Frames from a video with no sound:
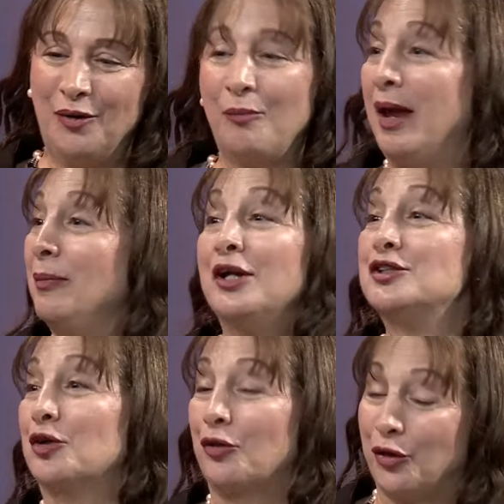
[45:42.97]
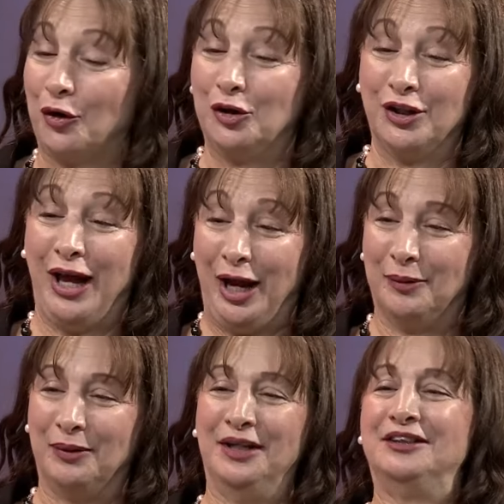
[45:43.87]
or maybe it's your third
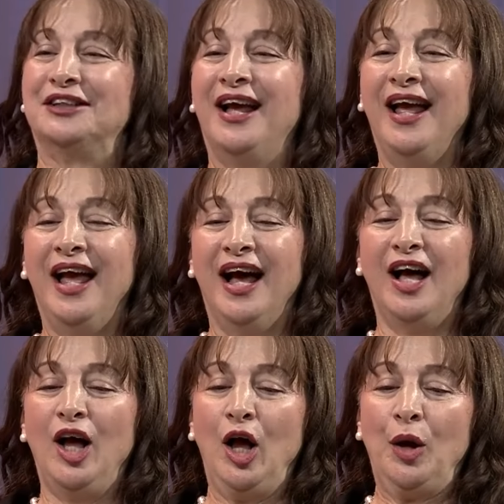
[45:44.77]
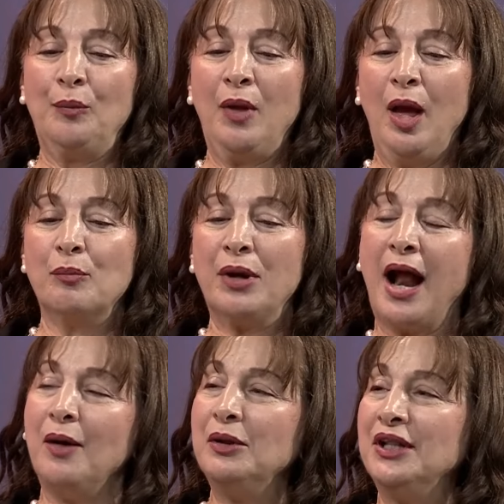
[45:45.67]
language. Um, but
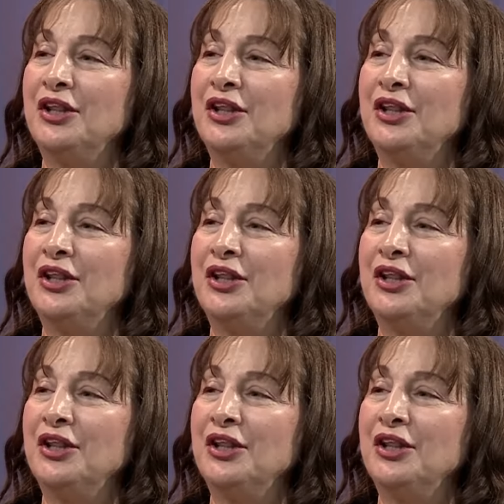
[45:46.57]
I would